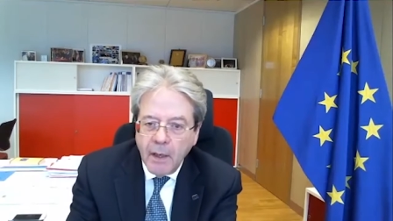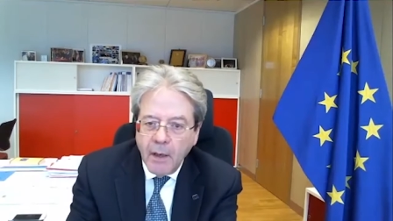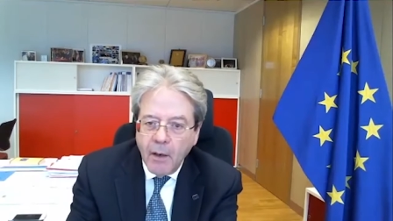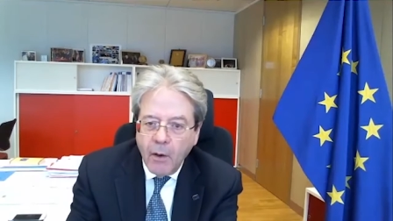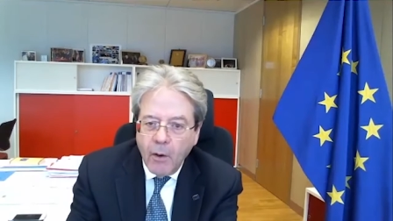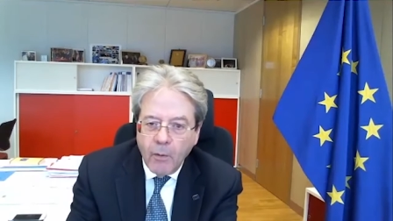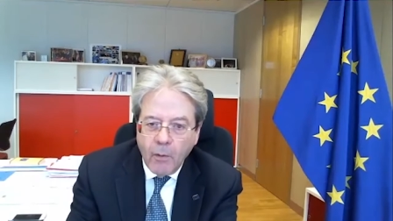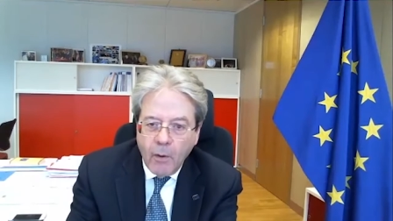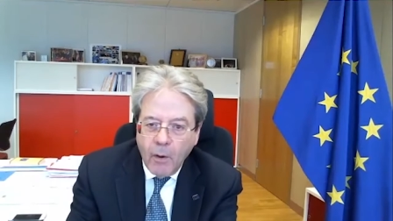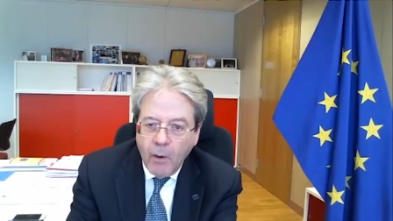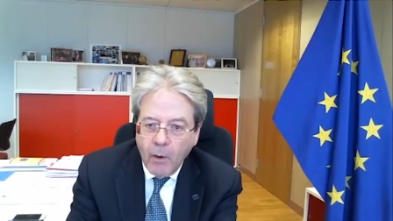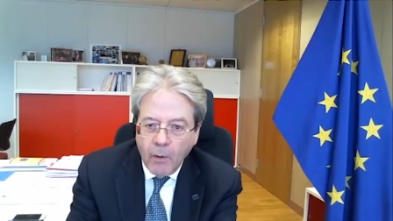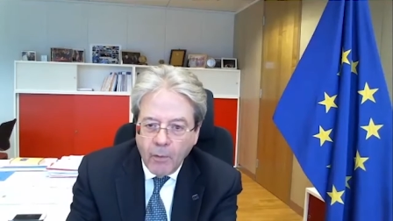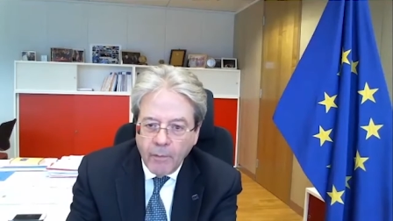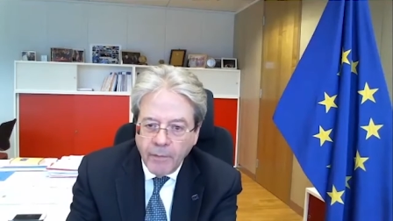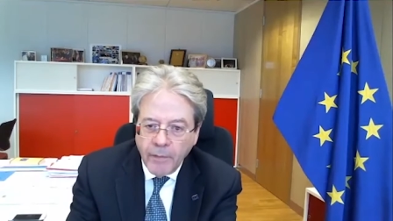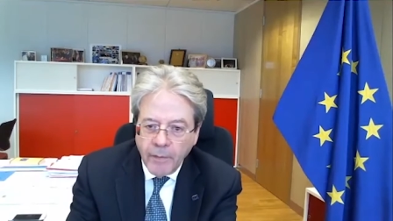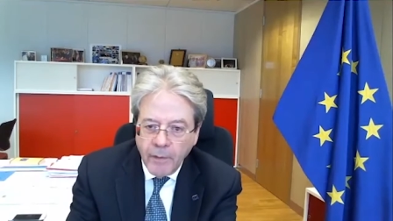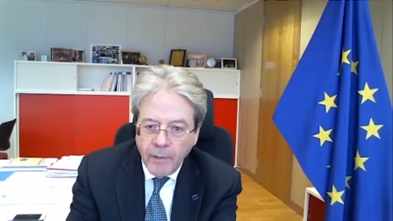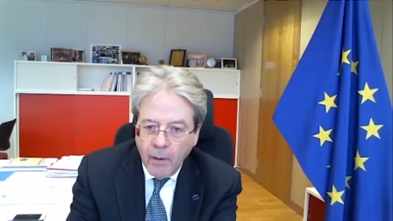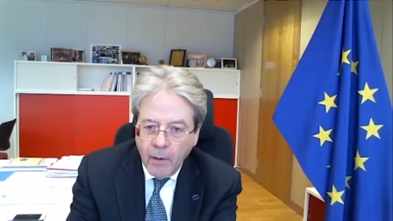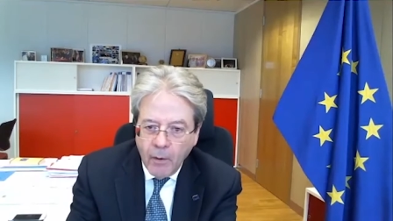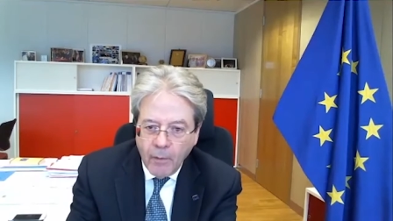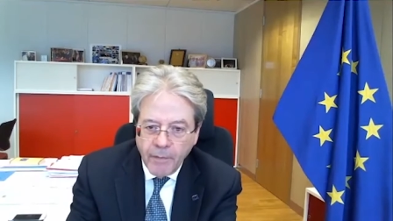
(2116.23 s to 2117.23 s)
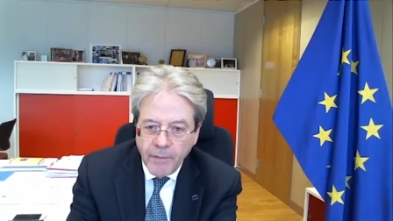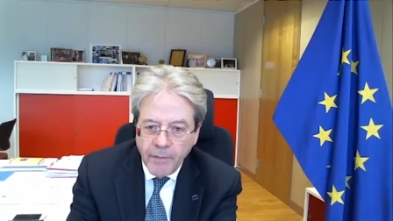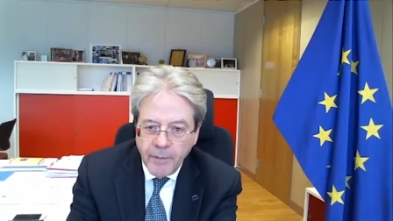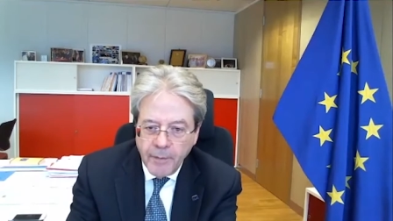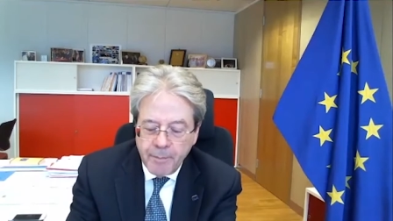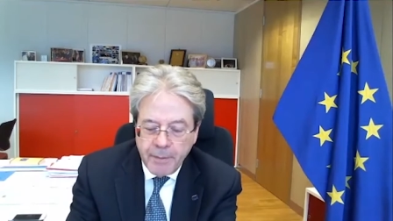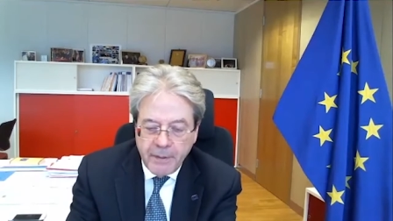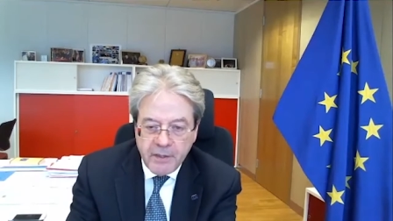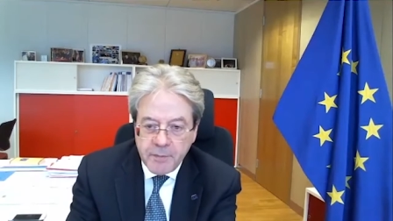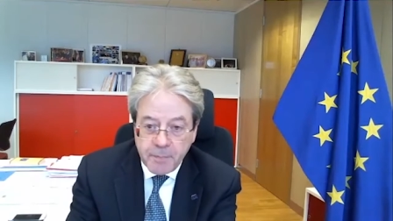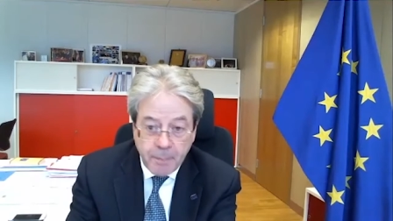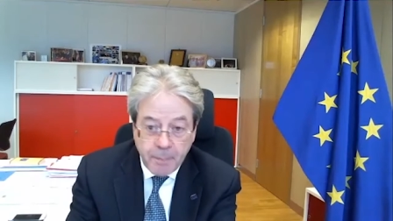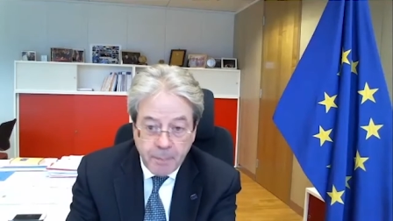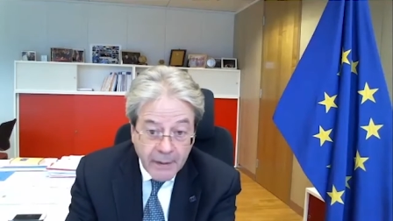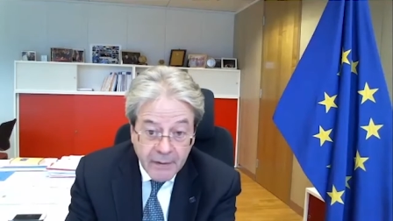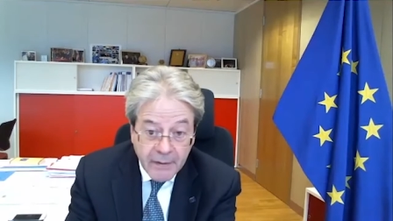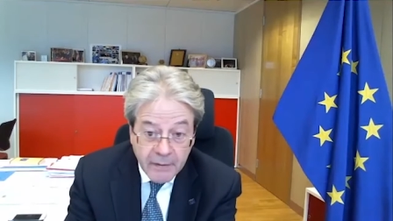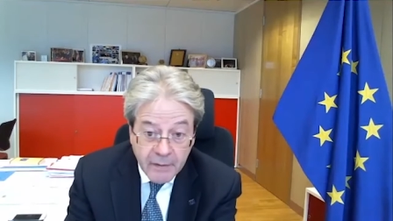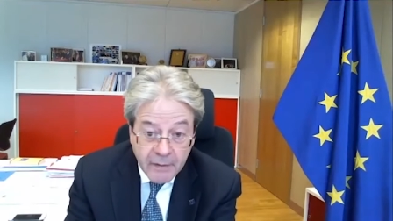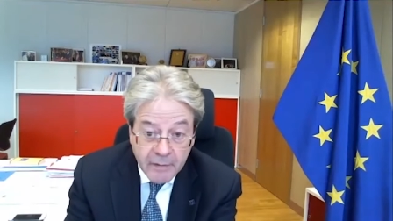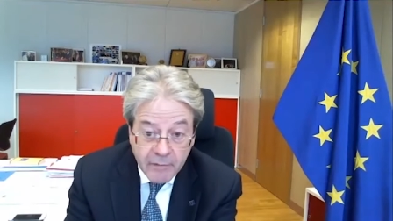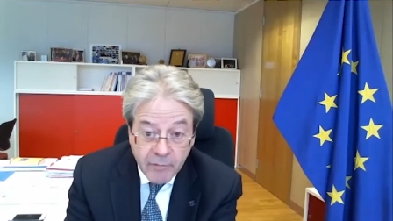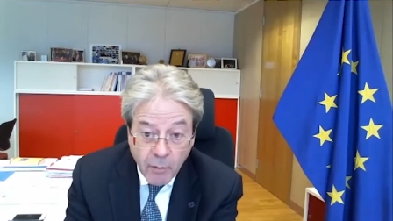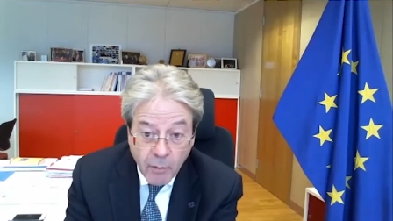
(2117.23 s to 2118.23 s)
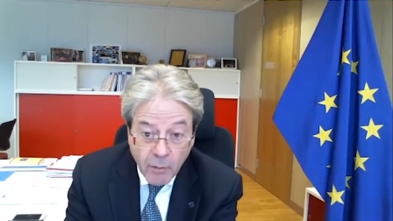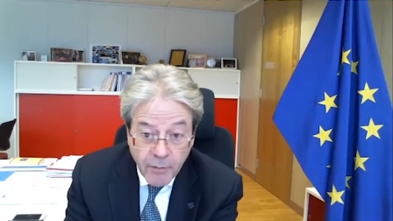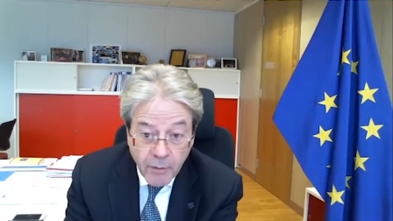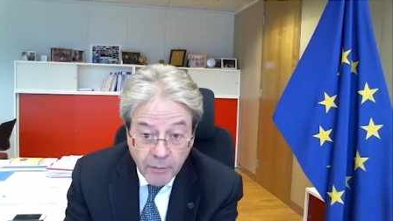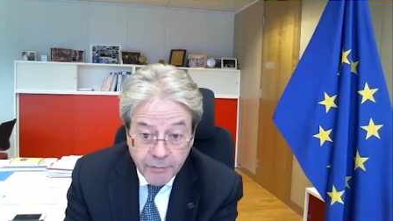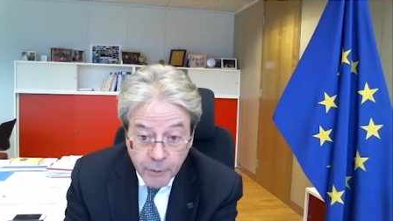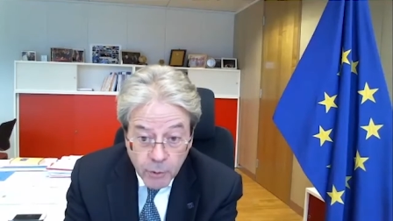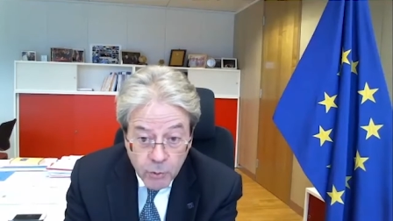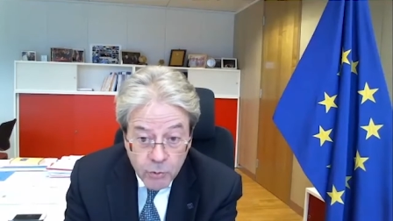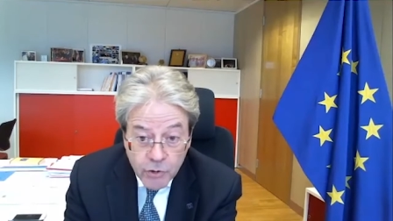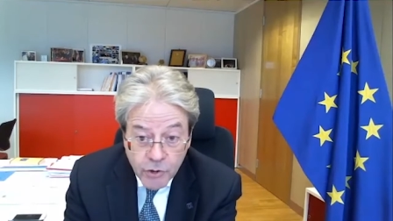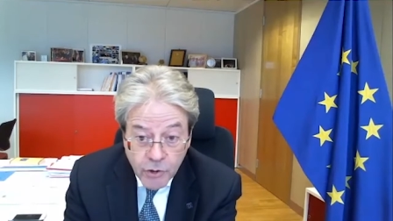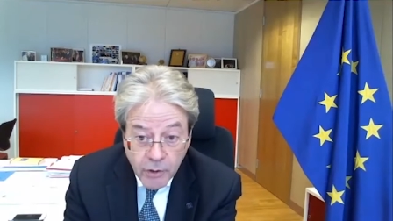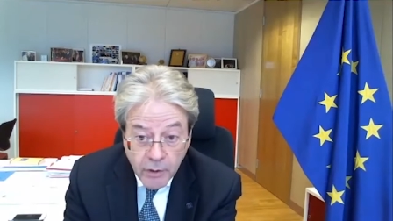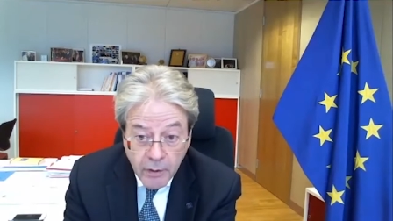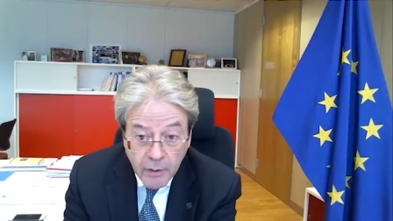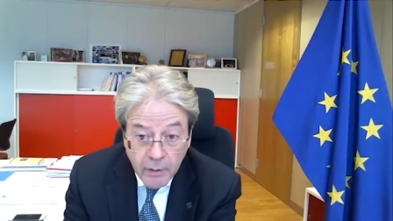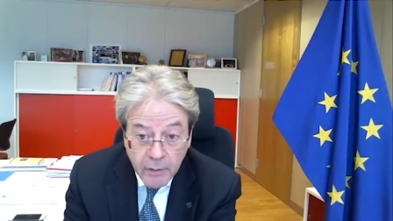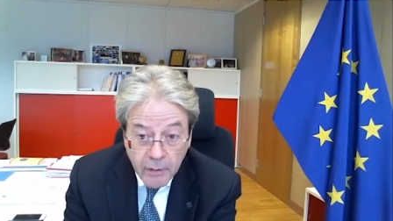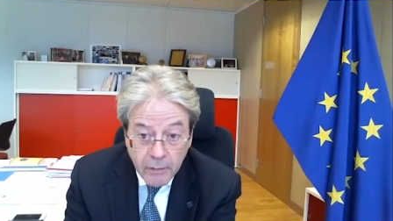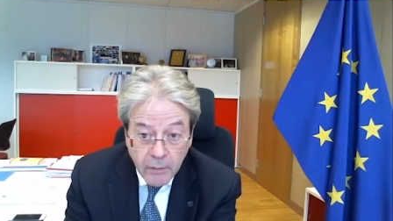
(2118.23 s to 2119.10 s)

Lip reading: on the perspective of the future.